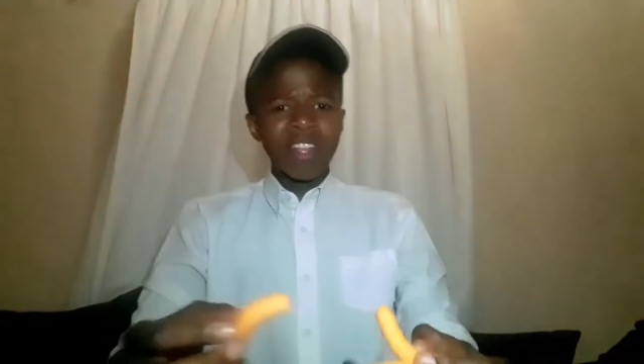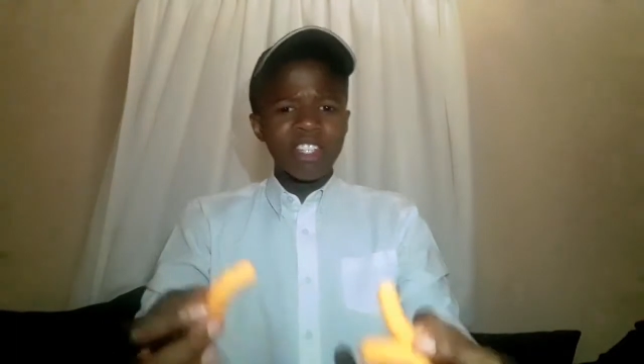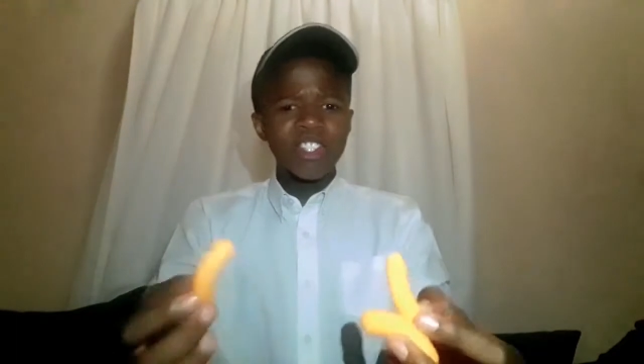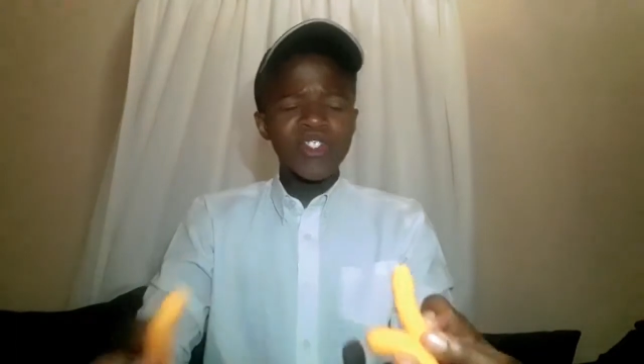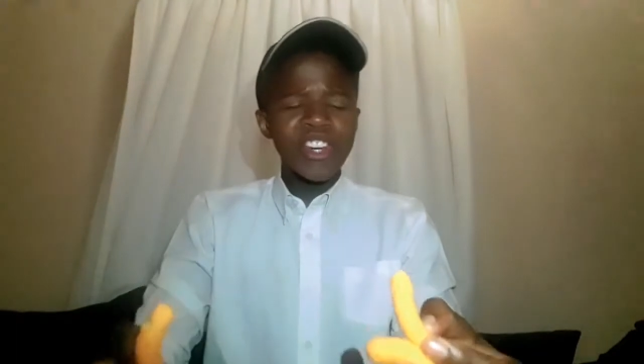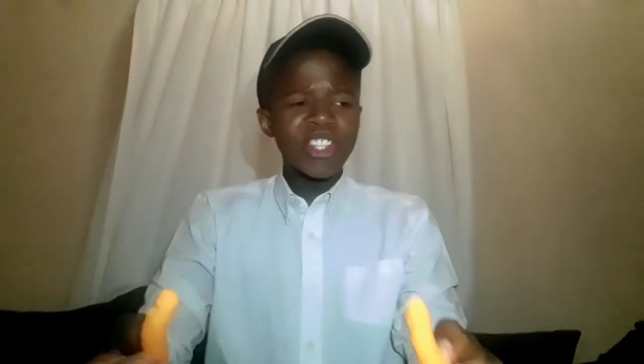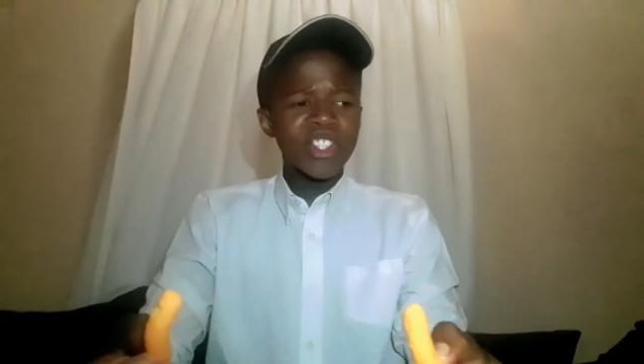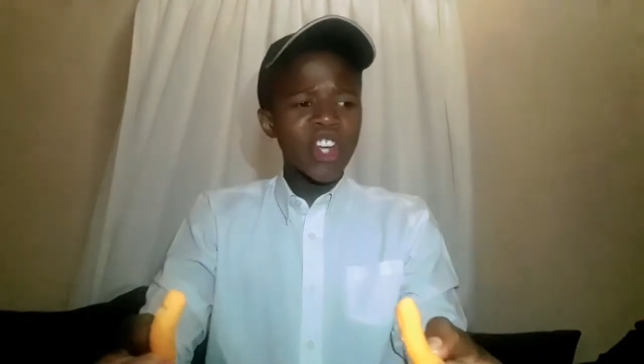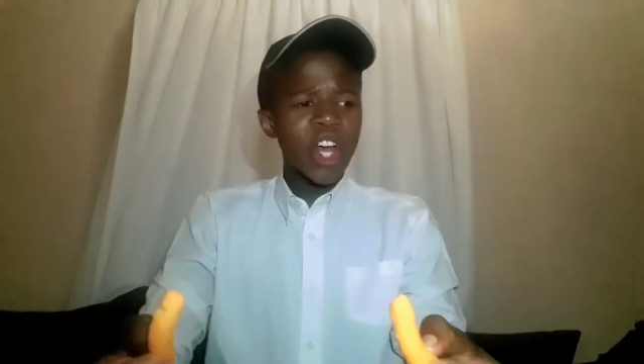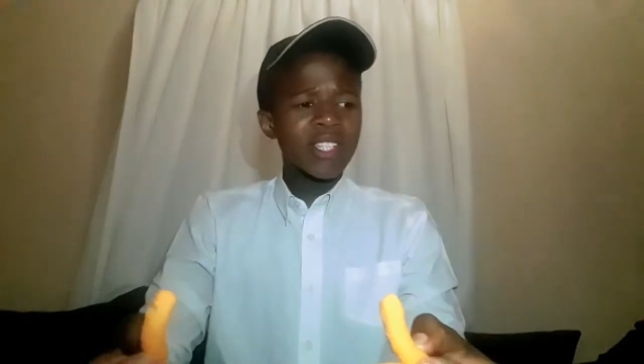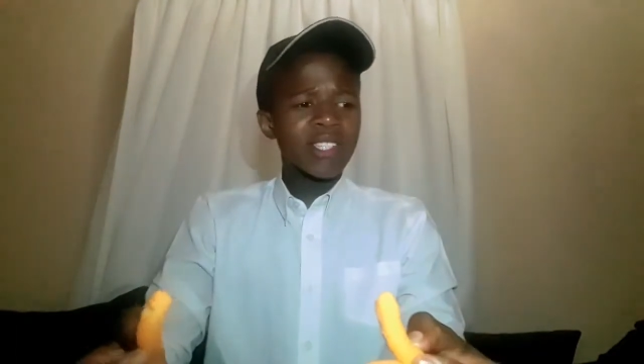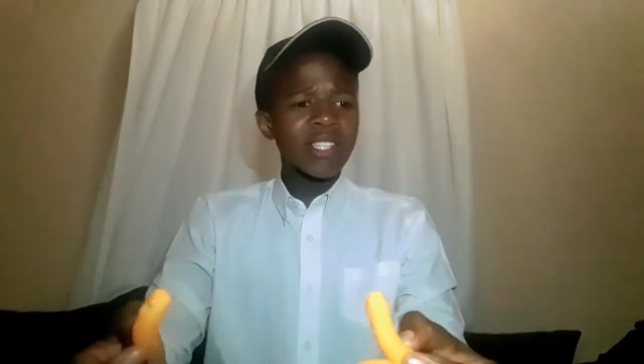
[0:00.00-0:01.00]
Street
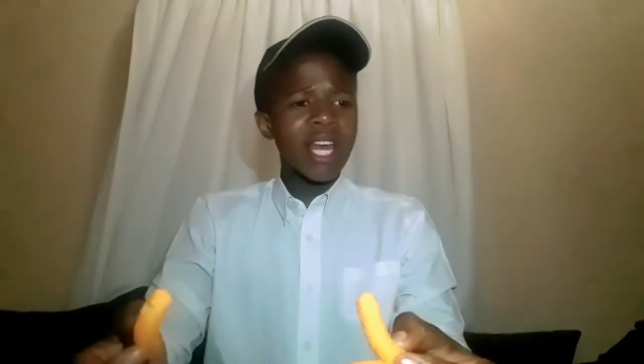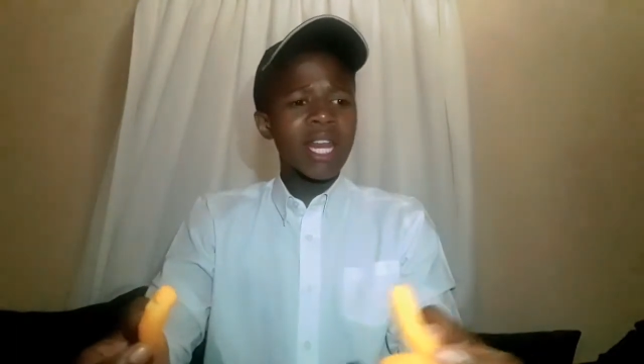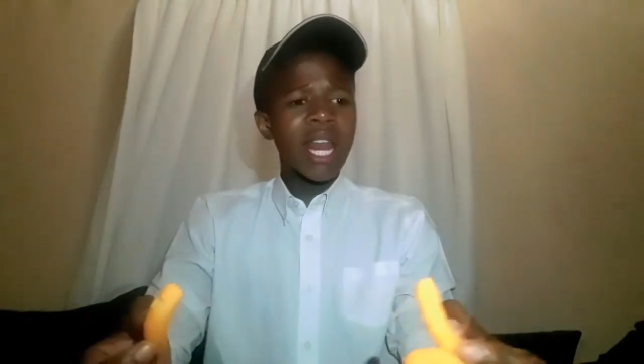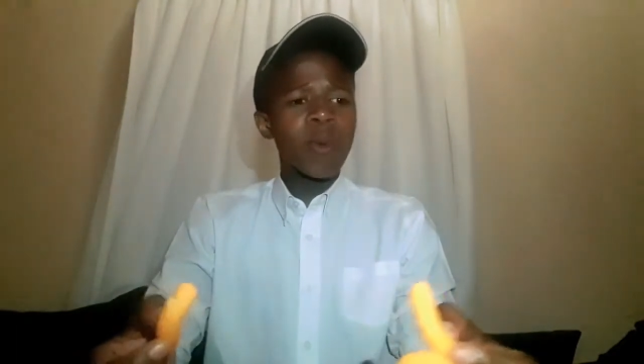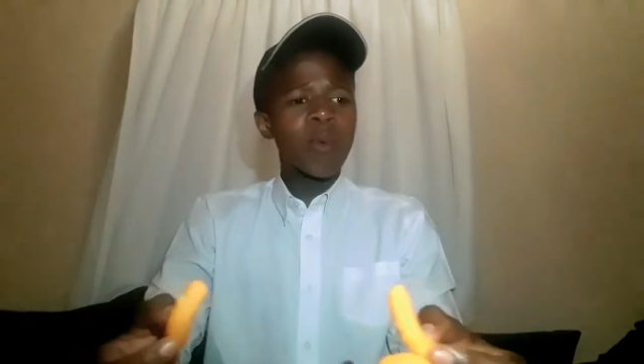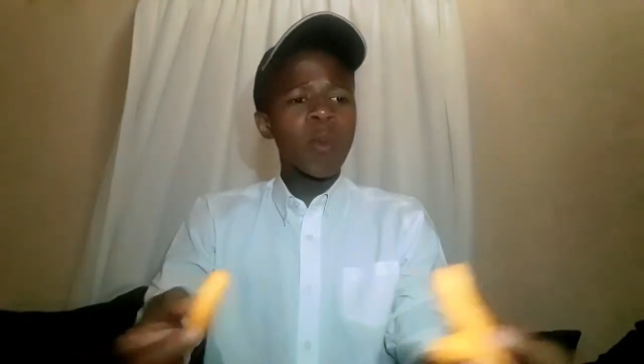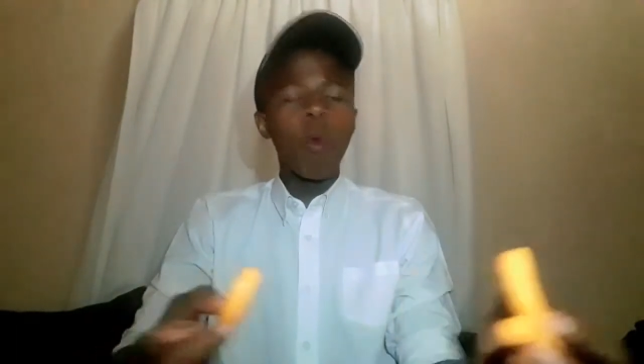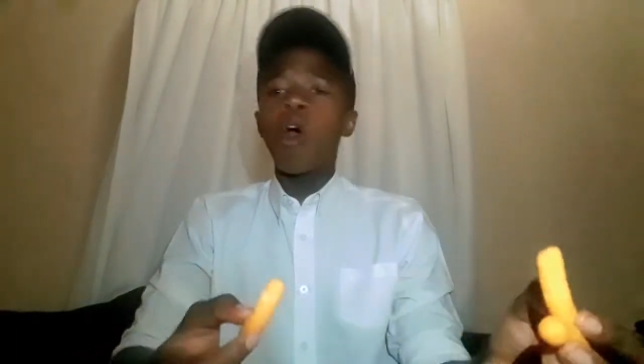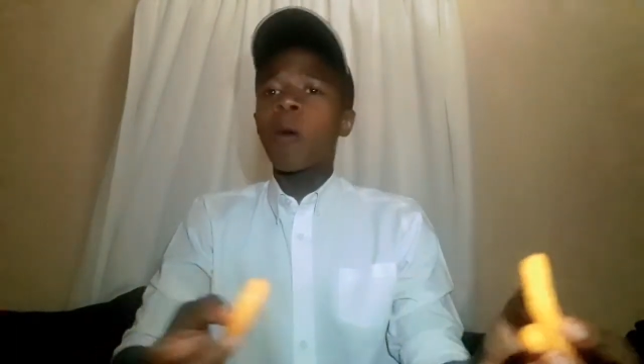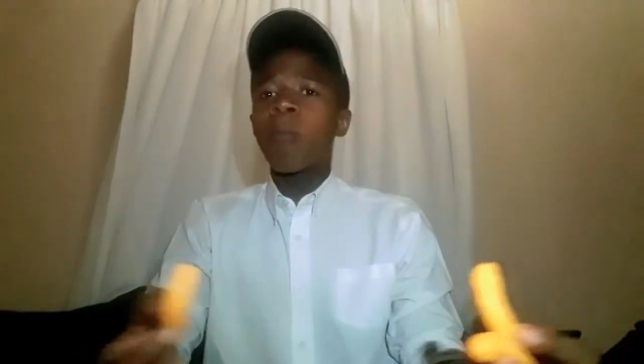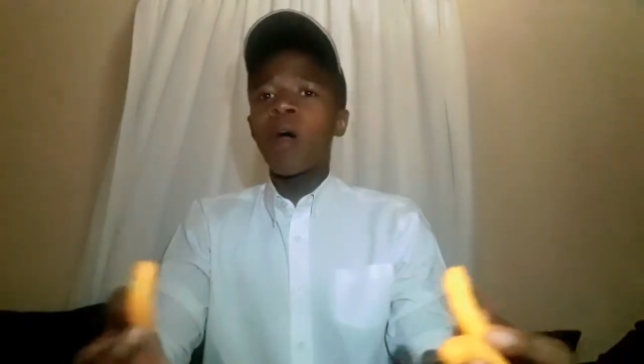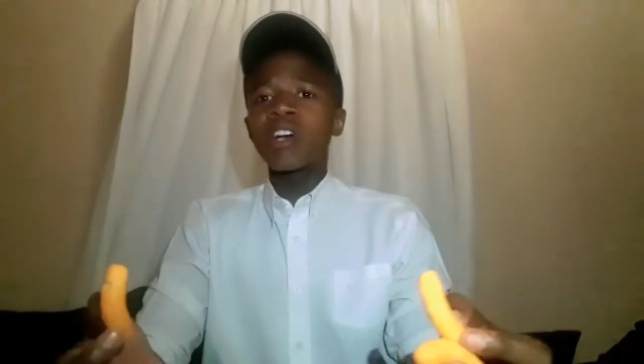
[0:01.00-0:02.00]
shots and like we
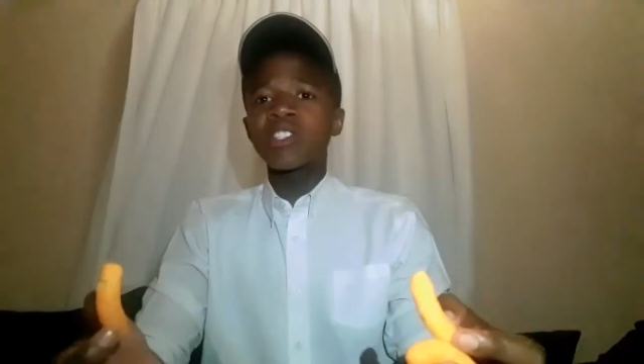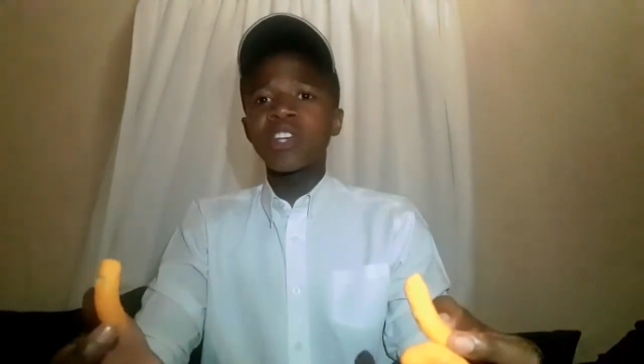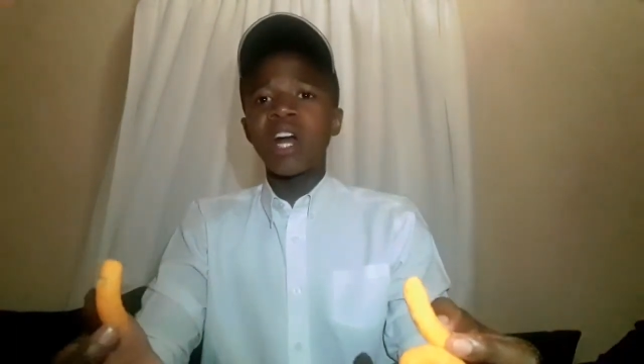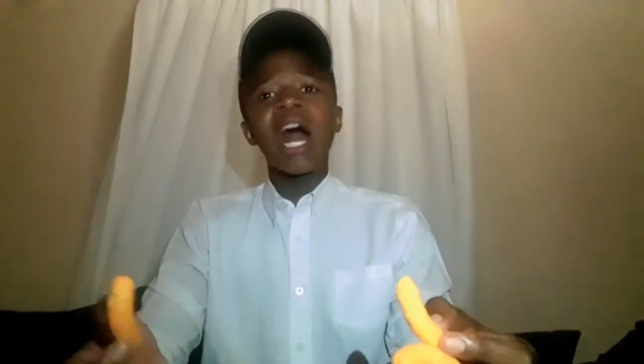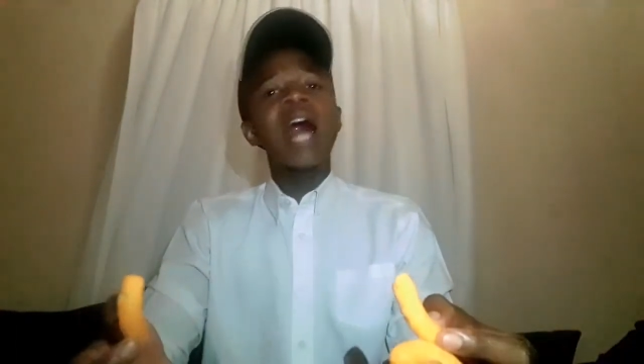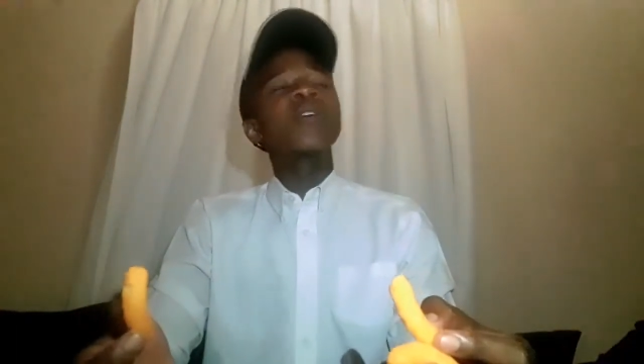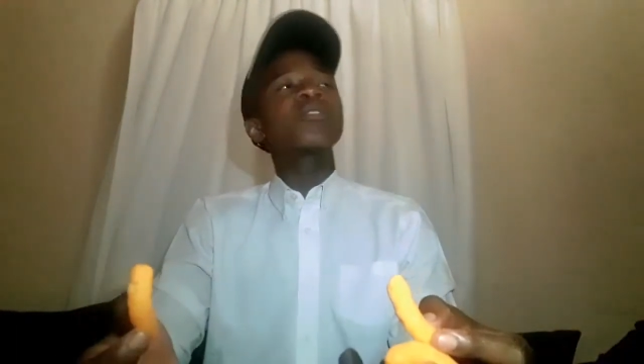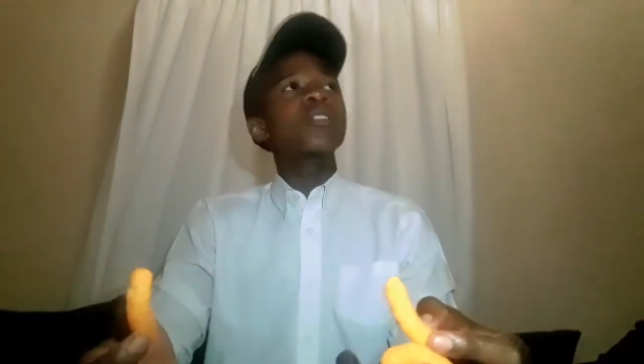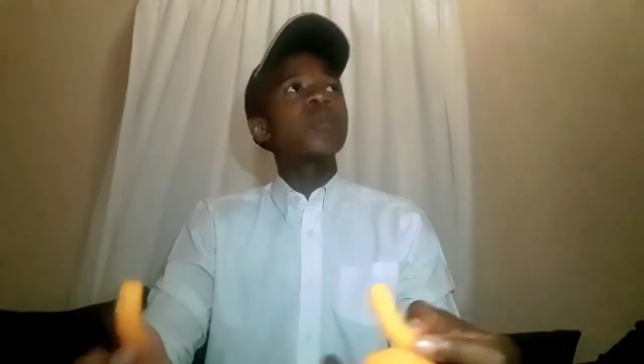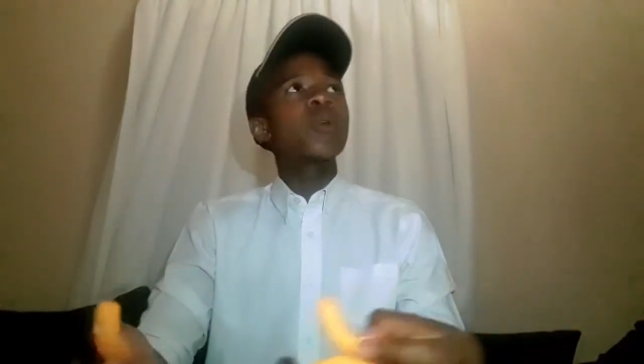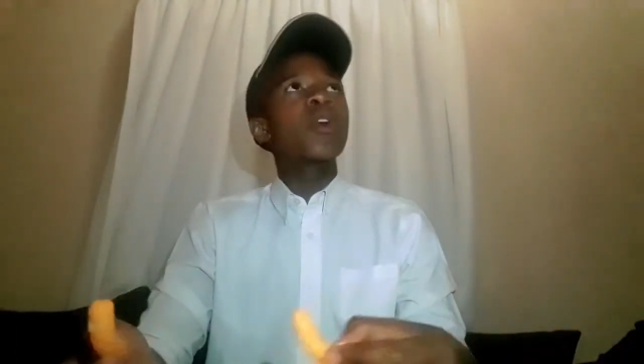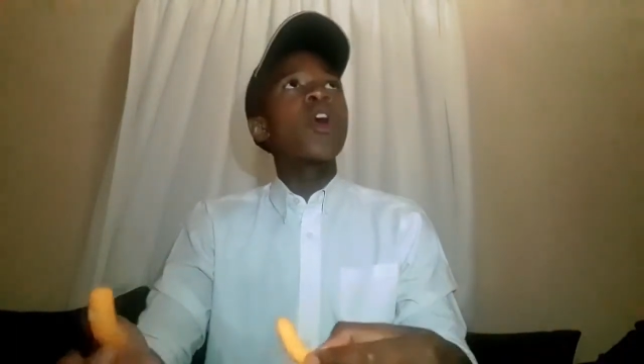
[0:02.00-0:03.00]
walk past her house
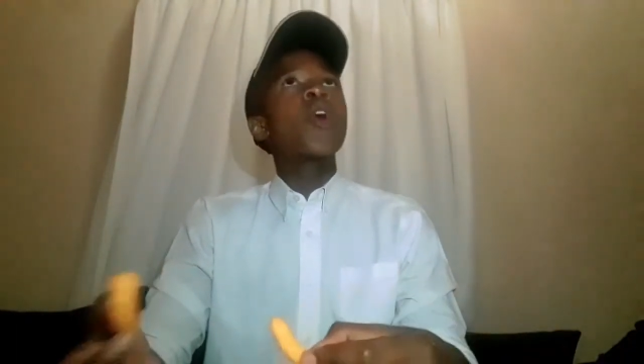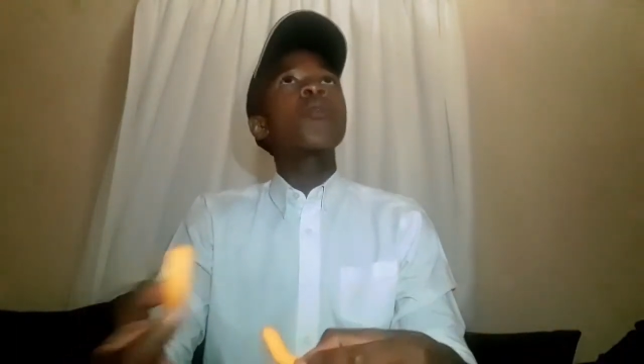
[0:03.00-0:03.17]
and we go,